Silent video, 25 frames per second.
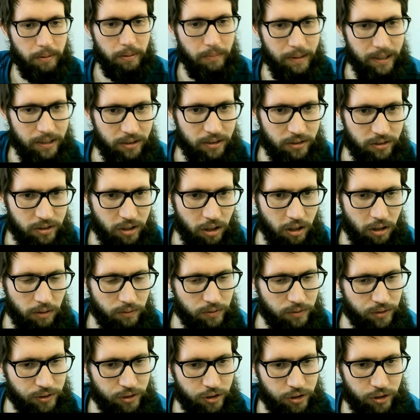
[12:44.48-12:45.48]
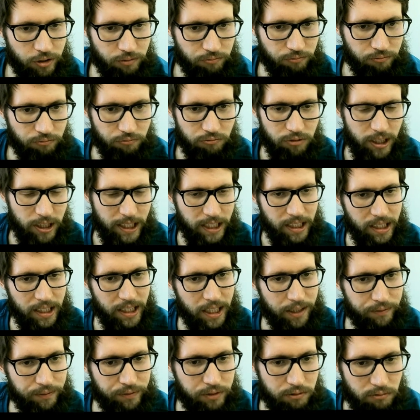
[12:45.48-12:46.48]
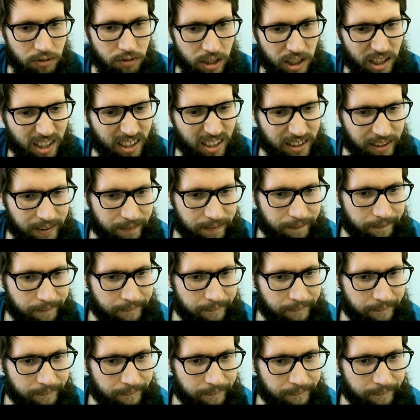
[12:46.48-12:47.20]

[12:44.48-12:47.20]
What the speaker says: way to solve, and you shouldn't really have to rely on it.